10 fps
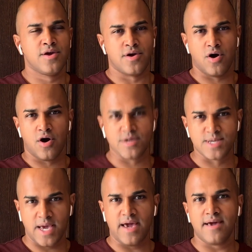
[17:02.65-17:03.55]
Your
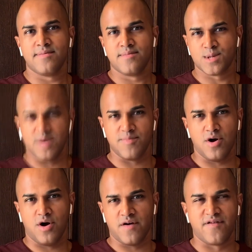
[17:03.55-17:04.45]
hard day, is going to
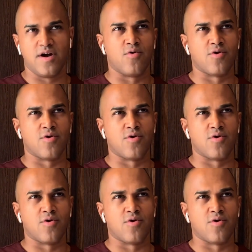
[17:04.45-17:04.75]
be hard if you're not